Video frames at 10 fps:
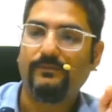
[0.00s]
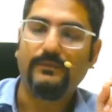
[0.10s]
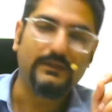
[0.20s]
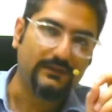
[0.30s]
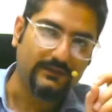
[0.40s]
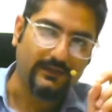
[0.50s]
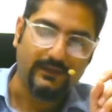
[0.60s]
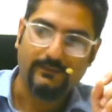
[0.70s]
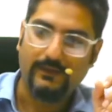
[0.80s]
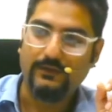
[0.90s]

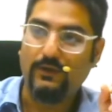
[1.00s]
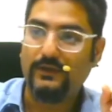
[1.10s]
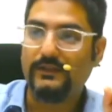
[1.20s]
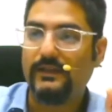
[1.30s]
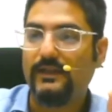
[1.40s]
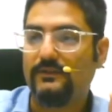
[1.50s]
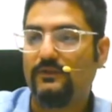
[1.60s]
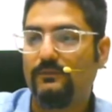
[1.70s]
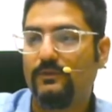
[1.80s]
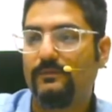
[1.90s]
BCCI, but not in the hands
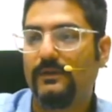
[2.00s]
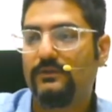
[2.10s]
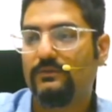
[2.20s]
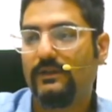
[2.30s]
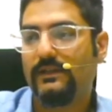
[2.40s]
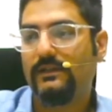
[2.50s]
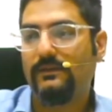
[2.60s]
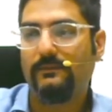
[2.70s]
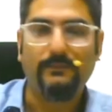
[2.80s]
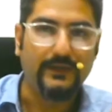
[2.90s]
of Book My Show and
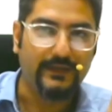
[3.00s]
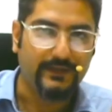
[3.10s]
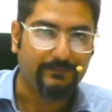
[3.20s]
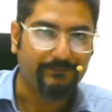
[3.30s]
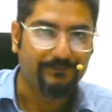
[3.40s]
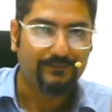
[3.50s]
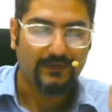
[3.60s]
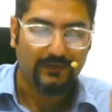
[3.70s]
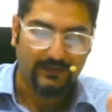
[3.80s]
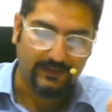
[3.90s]
Paytm,
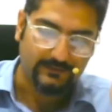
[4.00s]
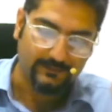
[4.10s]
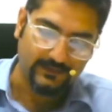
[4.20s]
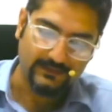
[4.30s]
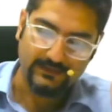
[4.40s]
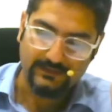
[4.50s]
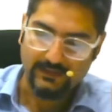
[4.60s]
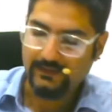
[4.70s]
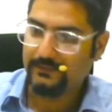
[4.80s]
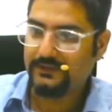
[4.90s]
right? Because these are
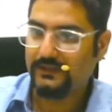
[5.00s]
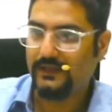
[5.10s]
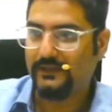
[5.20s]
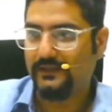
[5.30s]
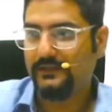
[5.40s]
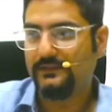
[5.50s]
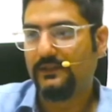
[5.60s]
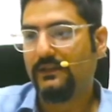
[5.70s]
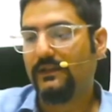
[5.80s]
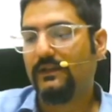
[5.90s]
commercial entities
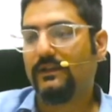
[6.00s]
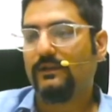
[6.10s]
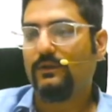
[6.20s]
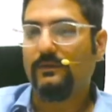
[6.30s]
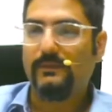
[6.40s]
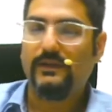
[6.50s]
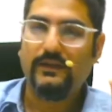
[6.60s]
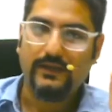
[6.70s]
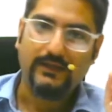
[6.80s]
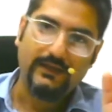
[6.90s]
not
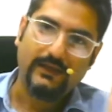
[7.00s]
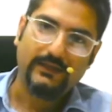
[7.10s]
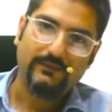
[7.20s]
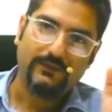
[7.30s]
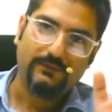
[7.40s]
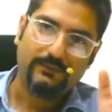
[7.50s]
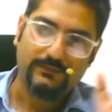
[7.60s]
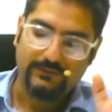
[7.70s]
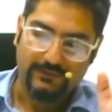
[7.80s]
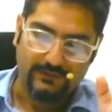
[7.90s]
making any activity of
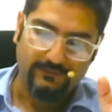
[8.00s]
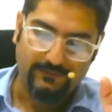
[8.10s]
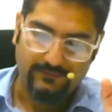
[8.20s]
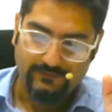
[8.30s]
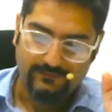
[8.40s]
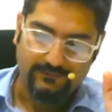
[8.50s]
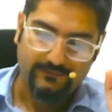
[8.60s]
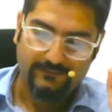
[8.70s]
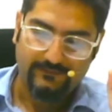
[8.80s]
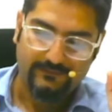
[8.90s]
promotion of
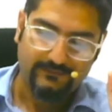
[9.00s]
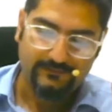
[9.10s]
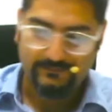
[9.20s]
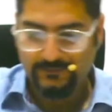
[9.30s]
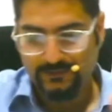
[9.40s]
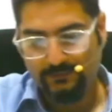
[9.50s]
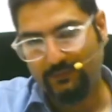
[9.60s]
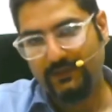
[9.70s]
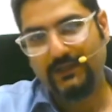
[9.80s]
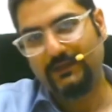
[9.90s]

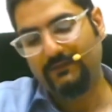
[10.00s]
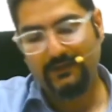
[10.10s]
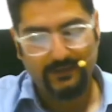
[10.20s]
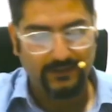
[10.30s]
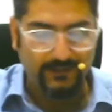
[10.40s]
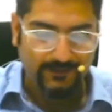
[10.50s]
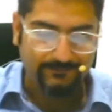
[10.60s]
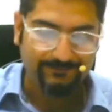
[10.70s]
sporting event in India,